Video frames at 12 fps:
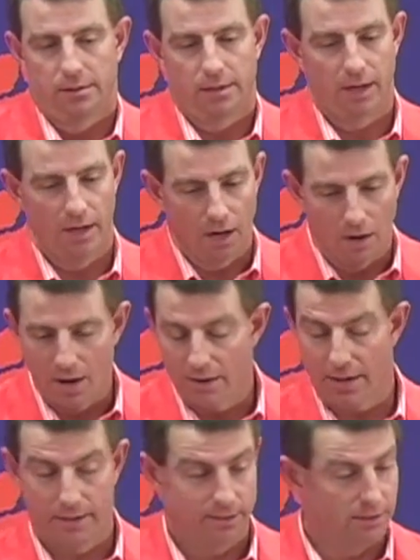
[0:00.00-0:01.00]
Oh, I
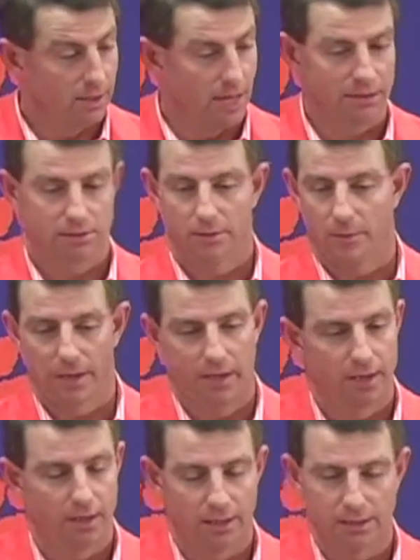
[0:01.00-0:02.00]
had lots. I
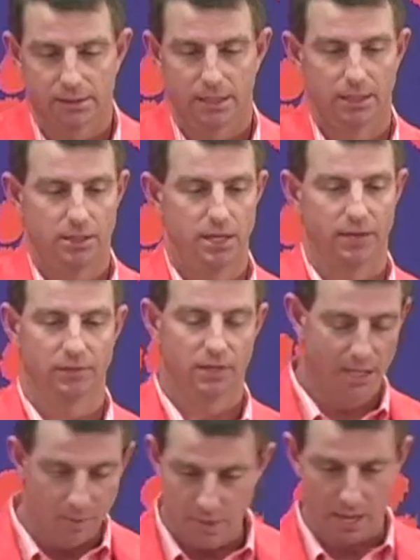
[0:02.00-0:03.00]
mean, like I said, you'd have to
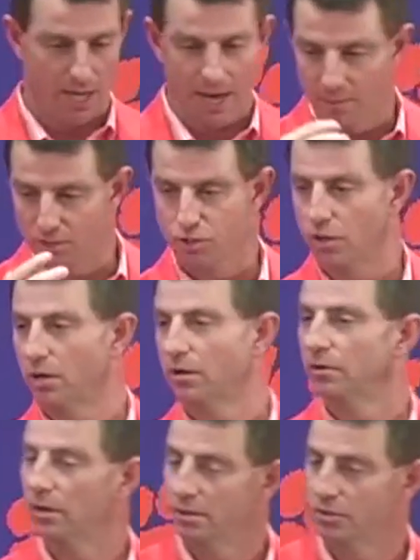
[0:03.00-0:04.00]
give me a name and
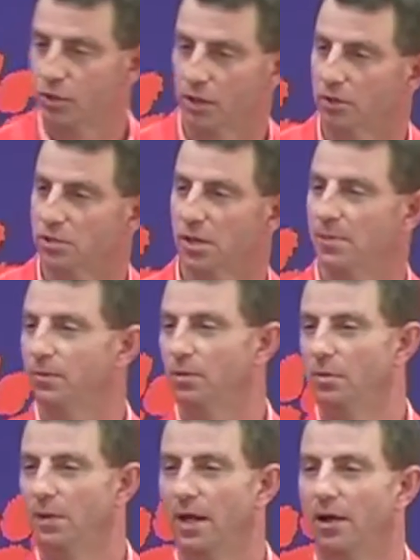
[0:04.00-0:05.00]
trigger something
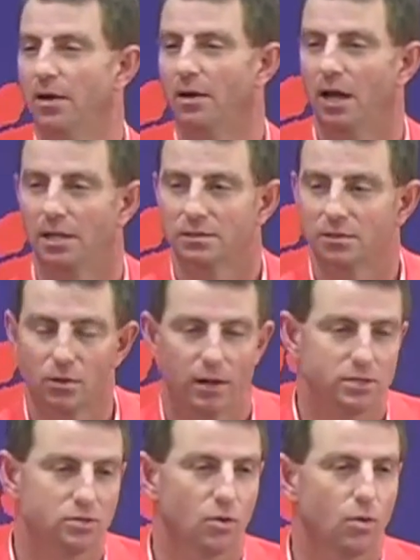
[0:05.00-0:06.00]
with me. I had lots of
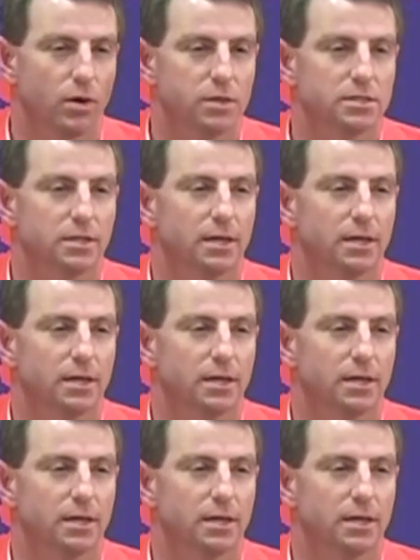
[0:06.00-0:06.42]
great stories.